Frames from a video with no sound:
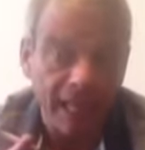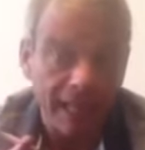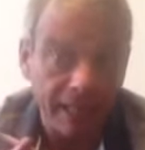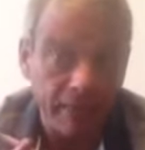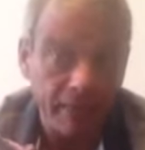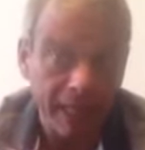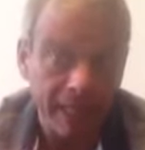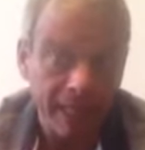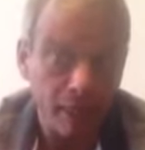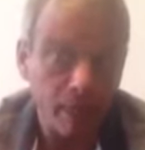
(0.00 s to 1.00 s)
and it make
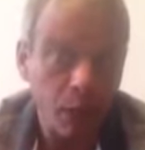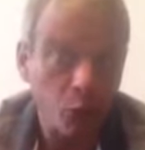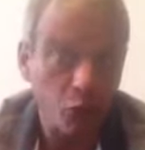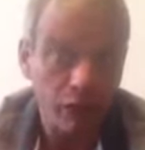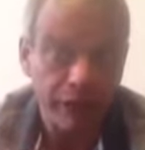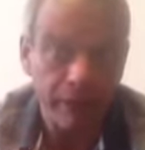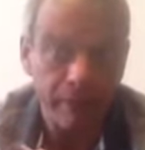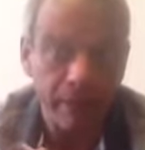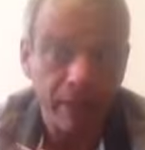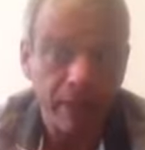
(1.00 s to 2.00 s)
it compulsory
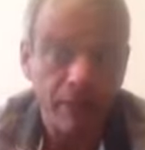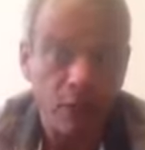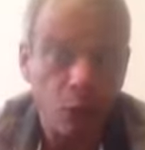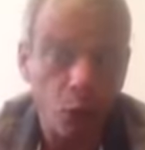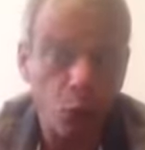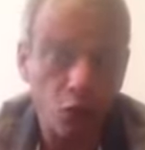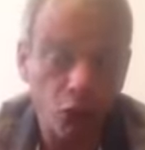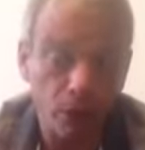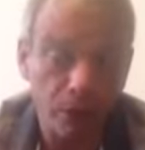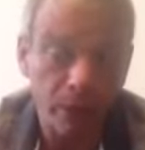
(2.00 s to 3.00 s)
for all
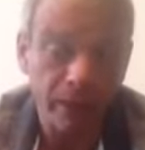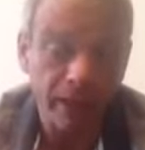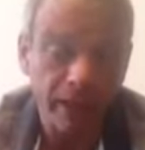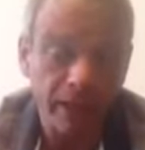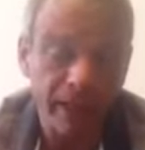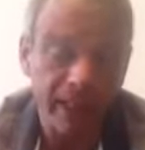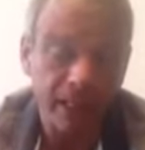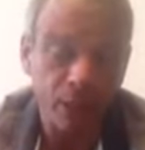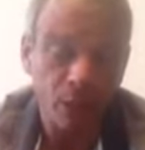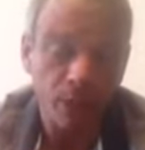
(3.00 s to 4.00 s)
shops to
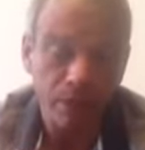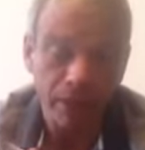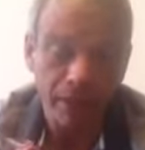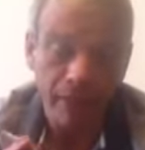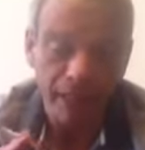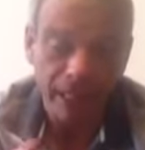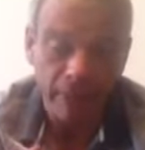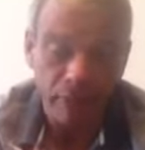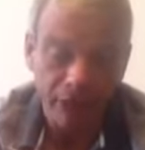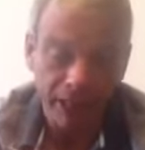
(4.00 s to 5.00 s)
sell
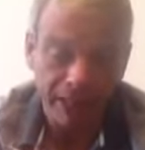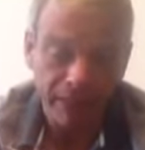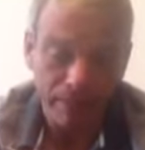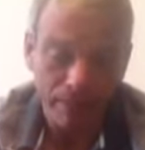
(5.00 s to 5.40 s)
that product